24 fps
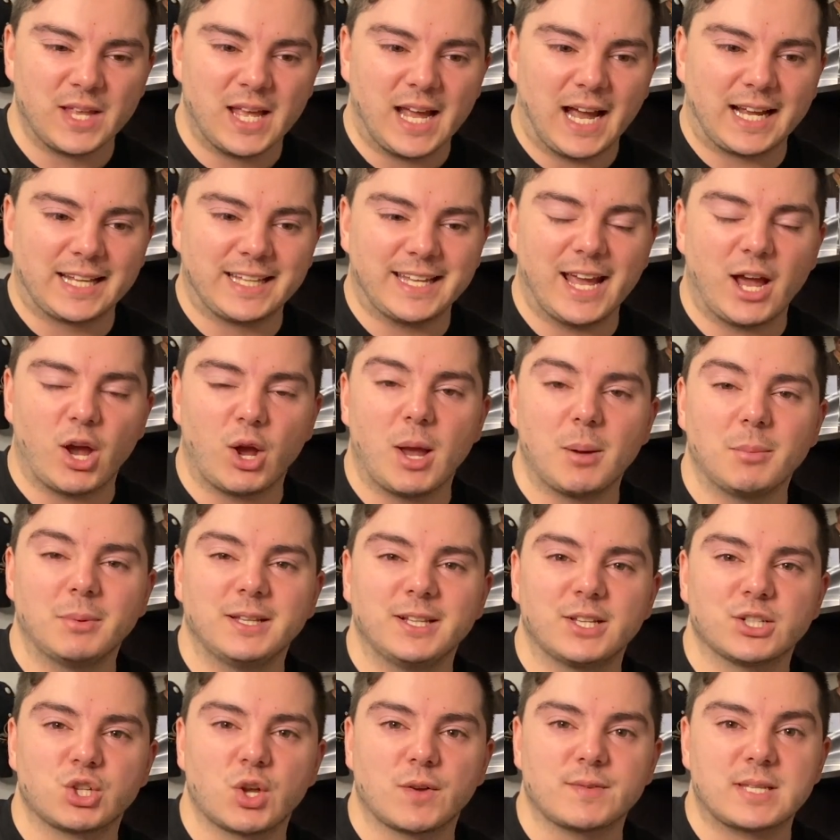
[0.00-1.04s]
And yeah, Emily
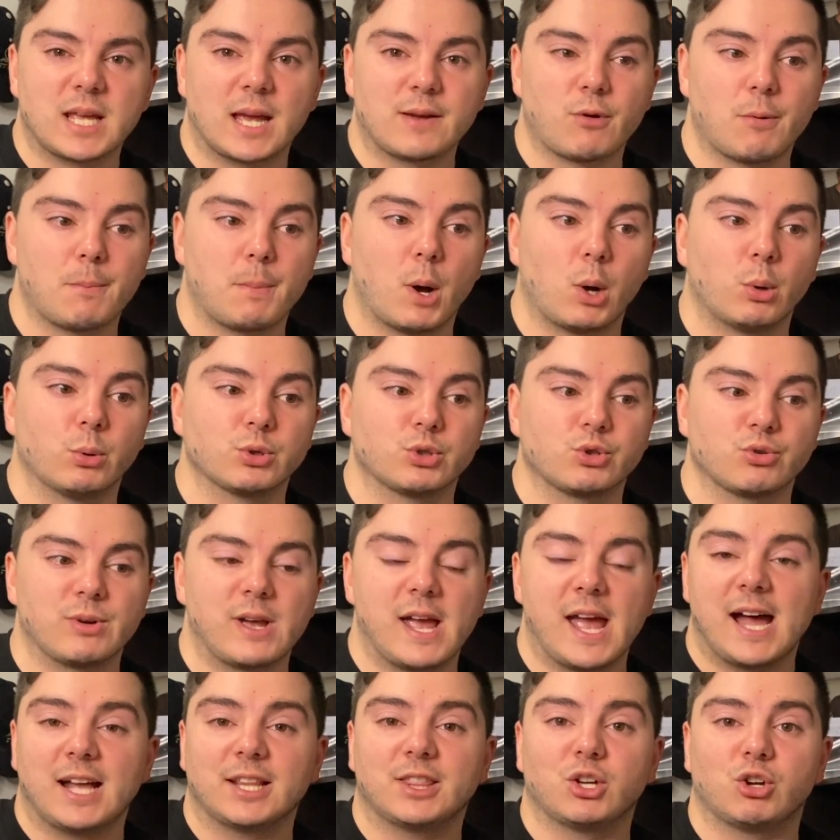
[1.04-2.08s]
deserves to have her poetry
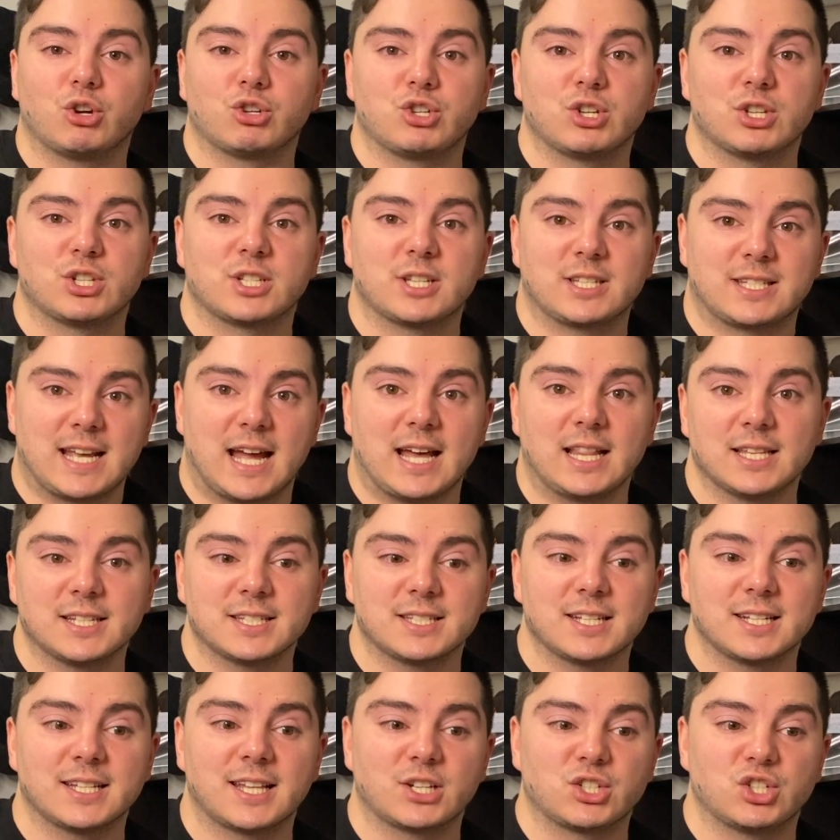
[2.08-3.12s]
out there because she's
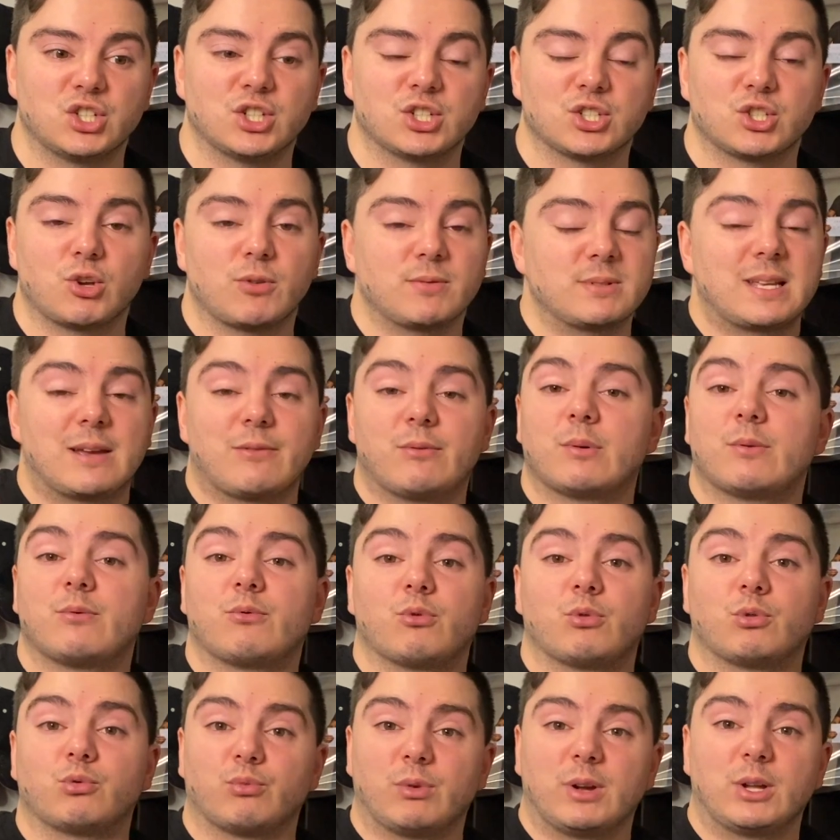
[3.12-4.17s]
talented and she deserves to have
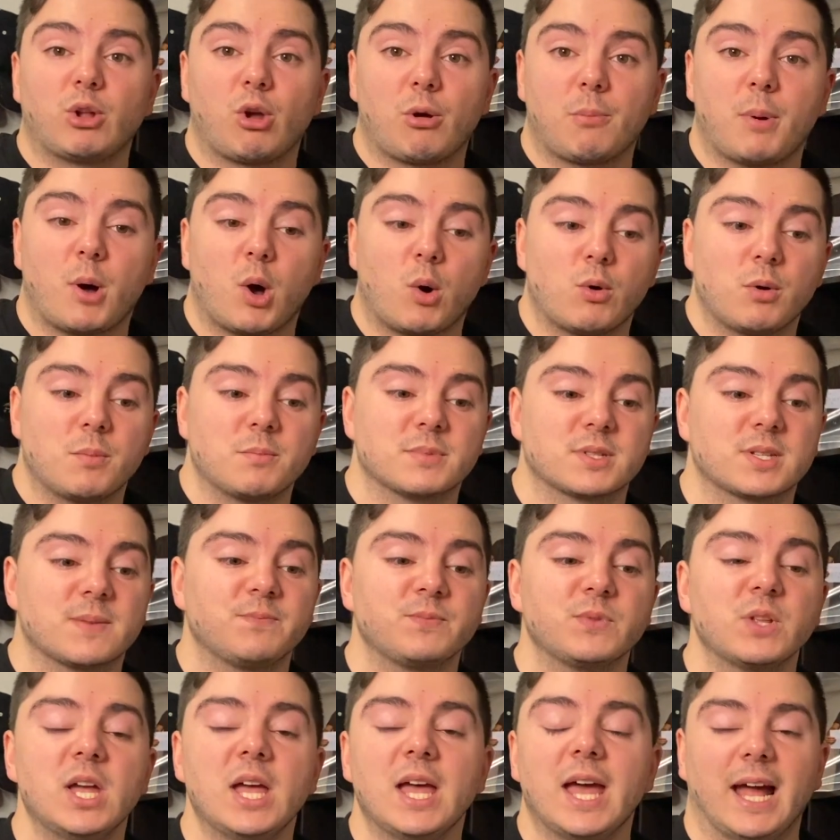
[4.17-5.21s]
everyone read her poems
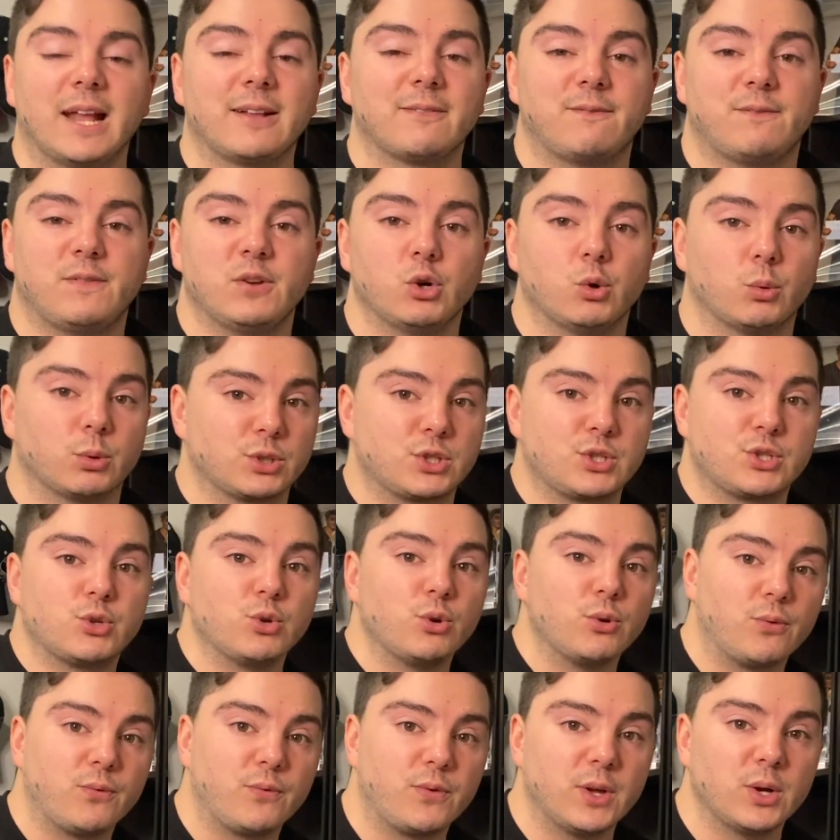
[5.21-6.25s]
and feel what
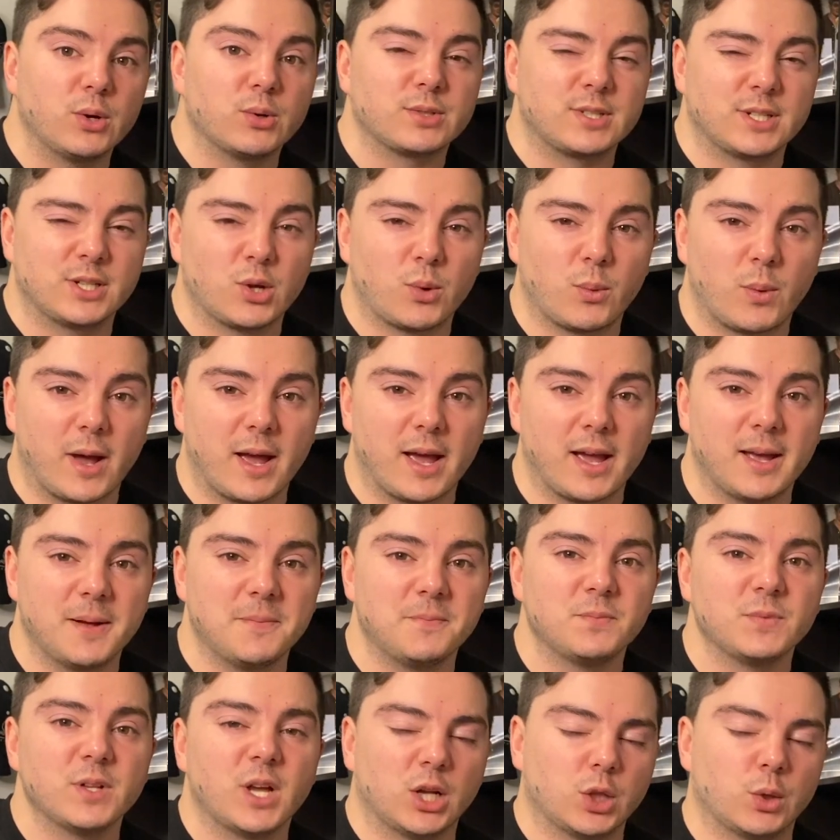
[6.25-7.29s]
Sue feels in a
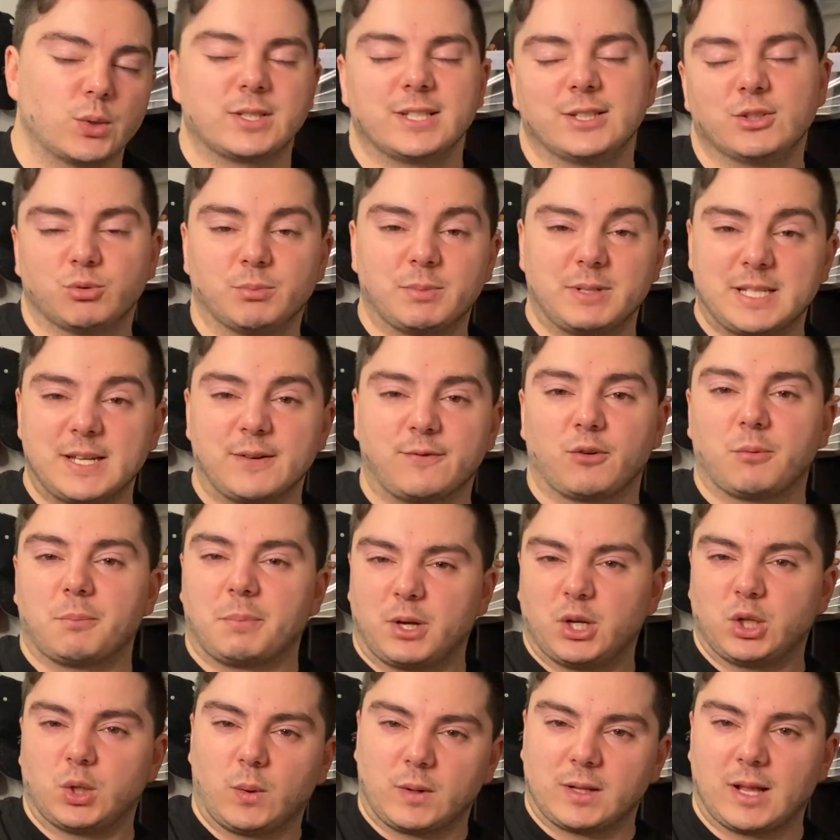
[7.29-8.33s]
way. I know it's a little bit different,
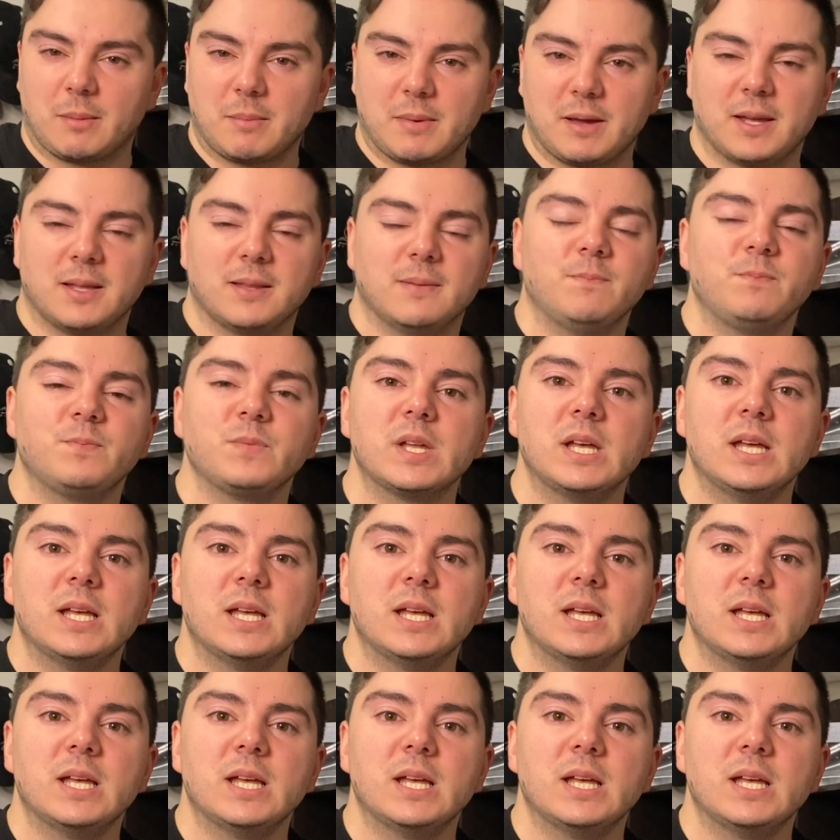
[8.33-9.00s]
but you know what I mean?